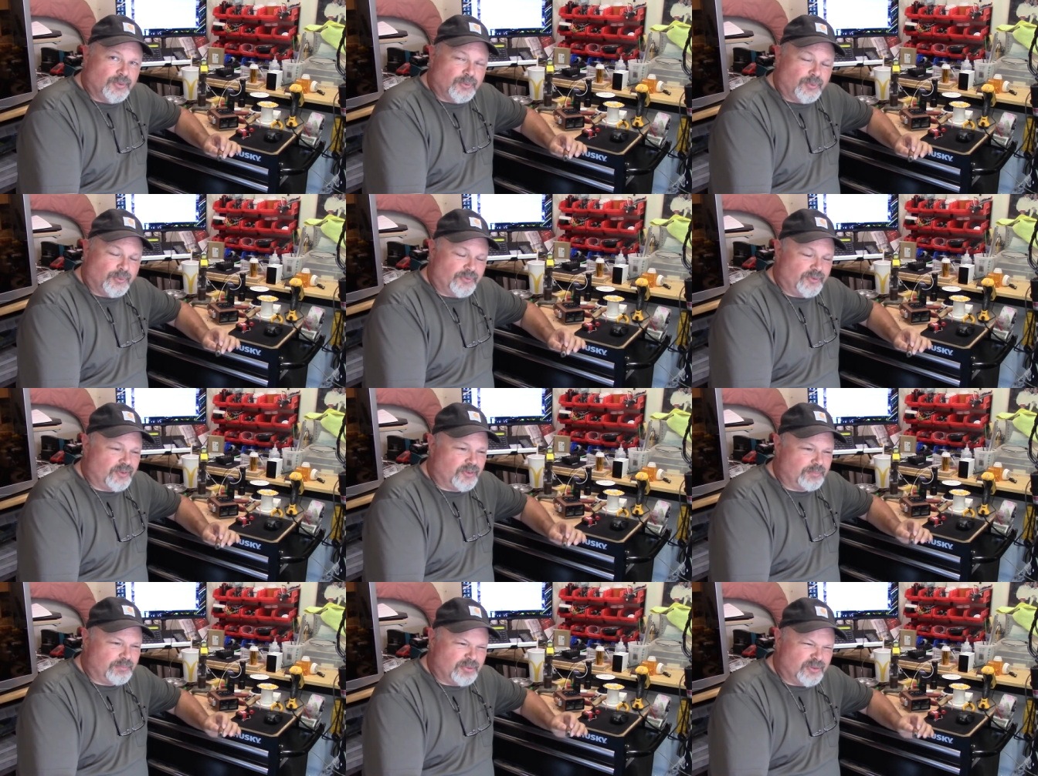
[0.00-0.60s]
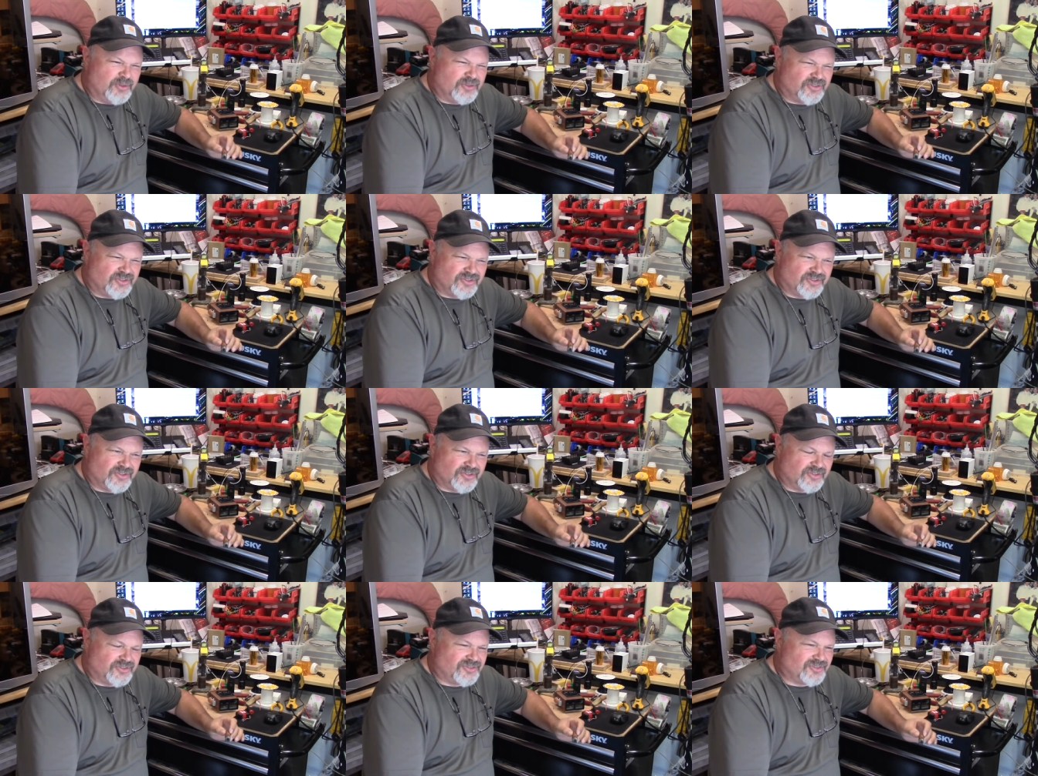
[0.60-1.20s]
or that the
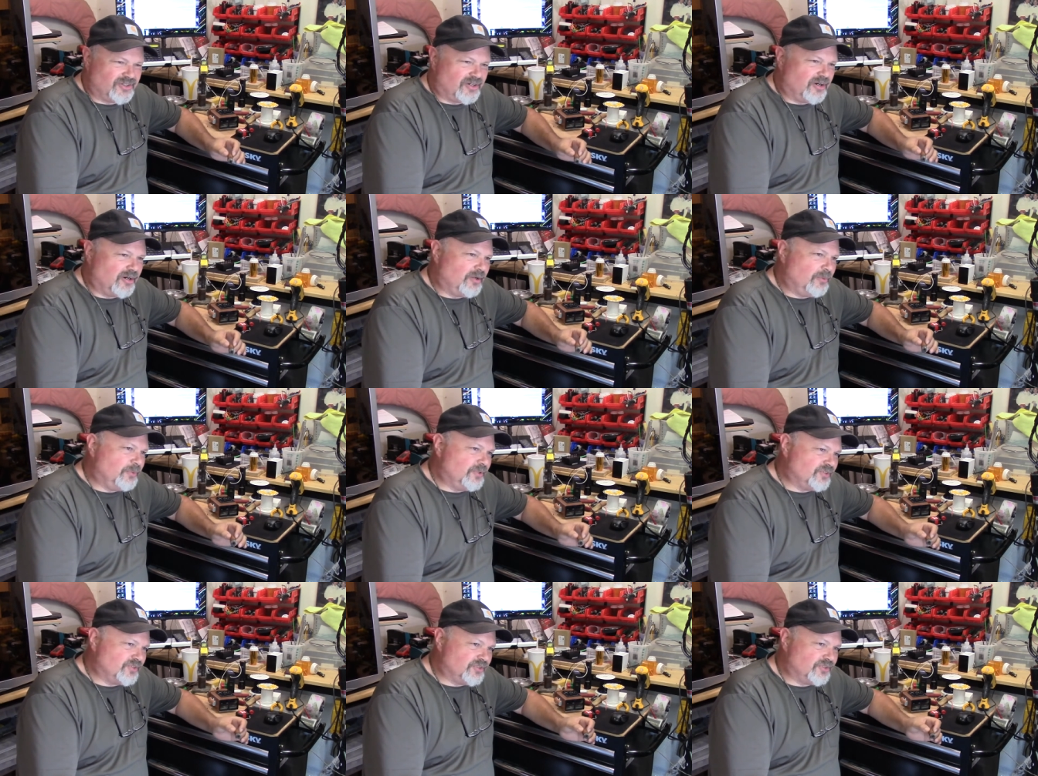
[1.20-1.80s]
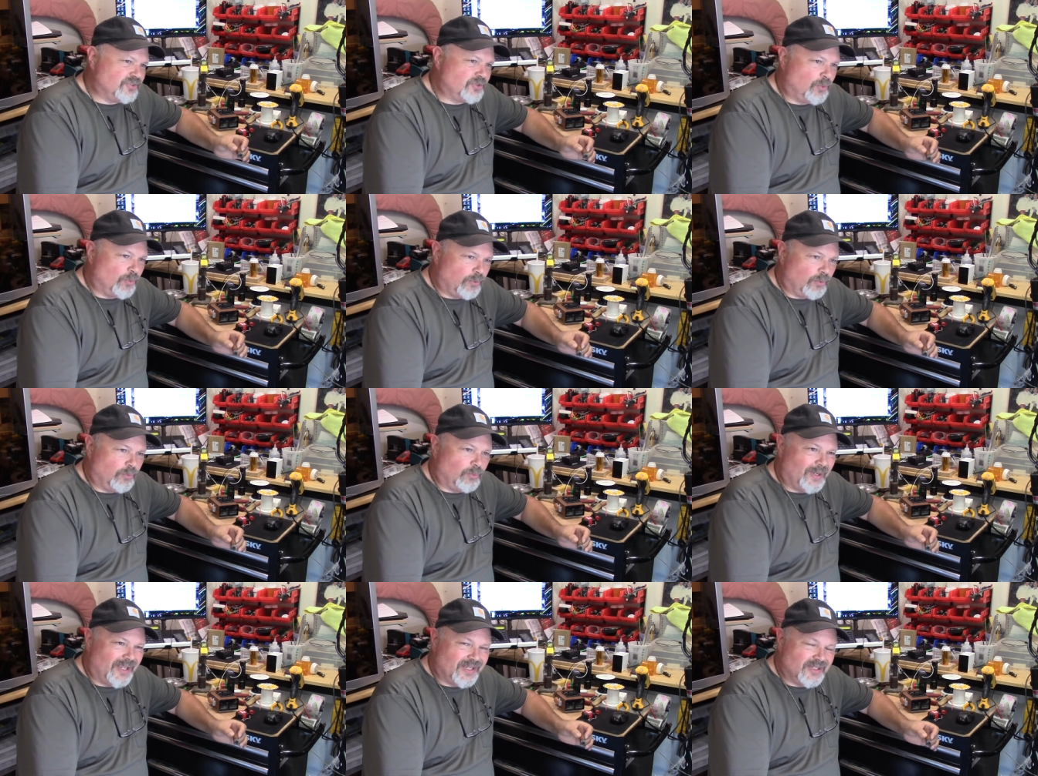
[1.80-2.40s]
purchase of the cigar, was a
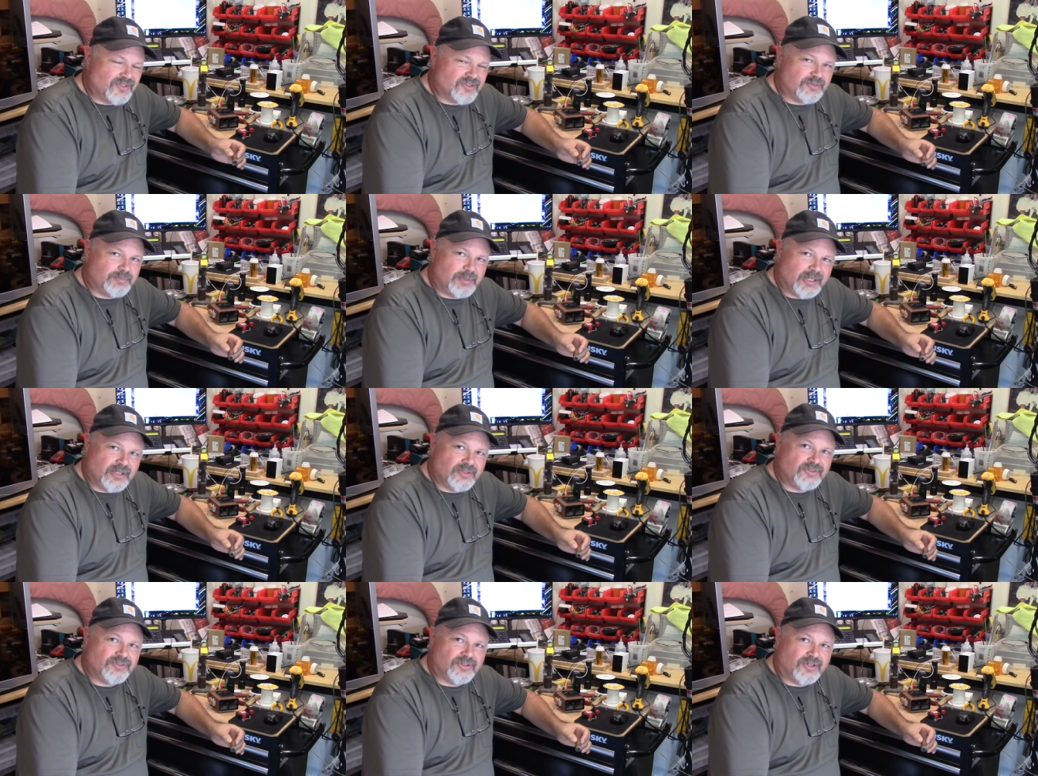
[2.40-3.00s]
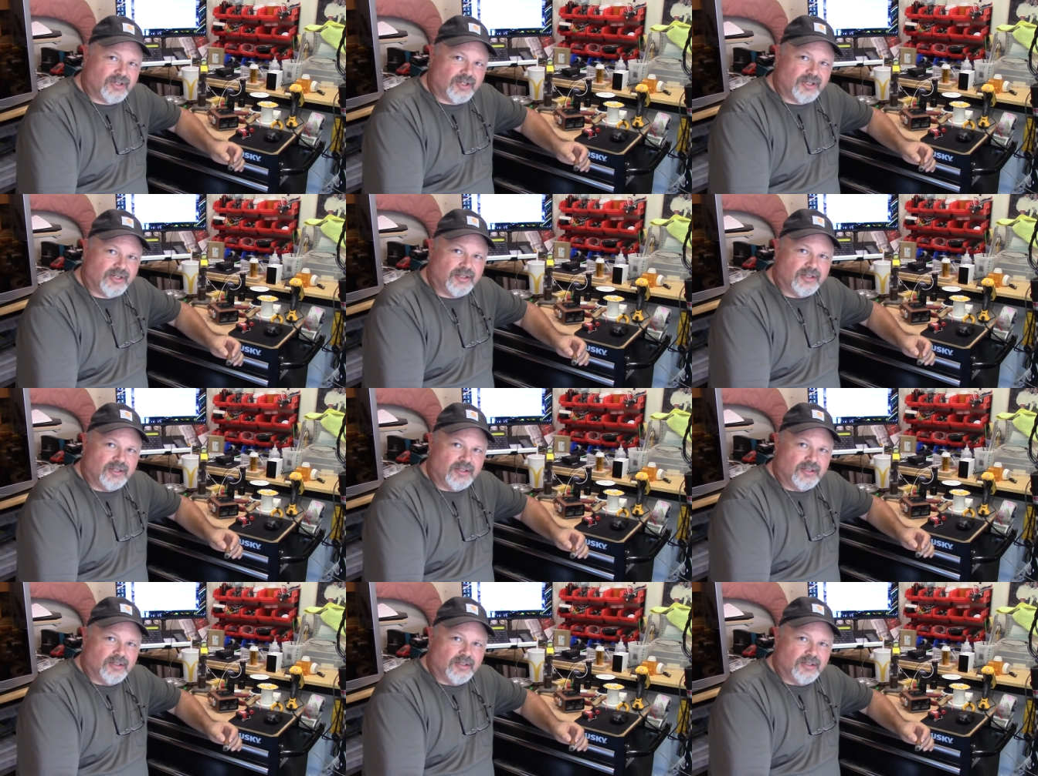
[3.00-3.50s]
total waste based on